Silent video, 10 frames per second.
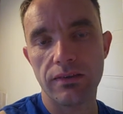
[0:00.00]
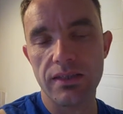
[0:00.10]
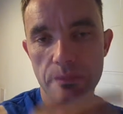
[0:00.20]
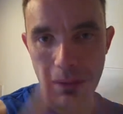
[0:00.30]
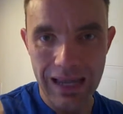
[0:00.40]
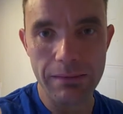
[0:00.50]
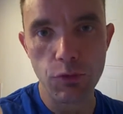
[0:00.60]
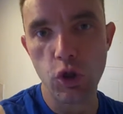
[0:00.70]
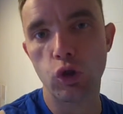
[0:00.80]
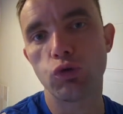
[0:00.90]
this
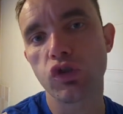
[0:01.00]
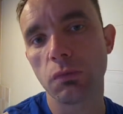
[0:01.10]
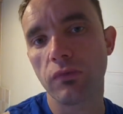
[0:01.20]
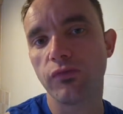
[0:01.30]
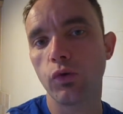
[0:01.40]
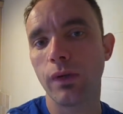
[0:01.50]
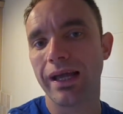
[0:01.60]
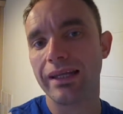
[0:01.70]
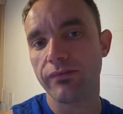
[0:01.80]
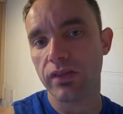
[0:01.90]
blame culture, before we
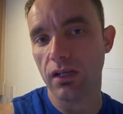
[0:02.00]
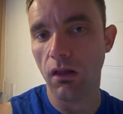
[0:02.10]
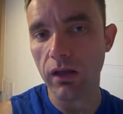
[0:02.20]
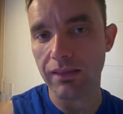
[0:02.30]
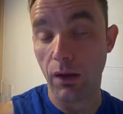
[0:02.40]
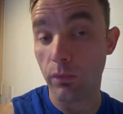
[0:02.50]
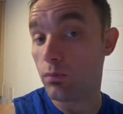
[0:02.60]
had everything like that.